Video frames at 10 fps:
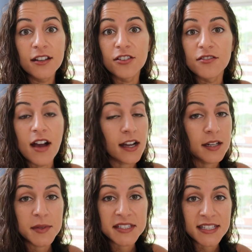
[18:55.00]
you're not
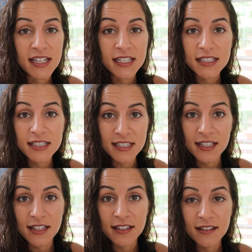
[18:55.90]
gonna be standing
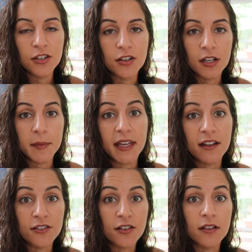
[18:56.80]
still, you're gonna be
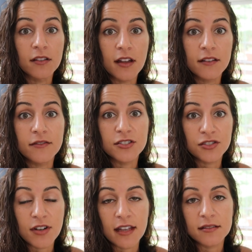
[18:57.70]
under a lot of
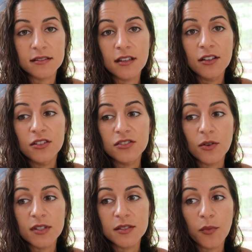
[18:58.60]
stress.
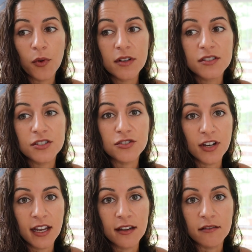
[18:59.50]
So it's important to
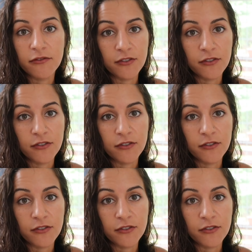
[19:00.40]
train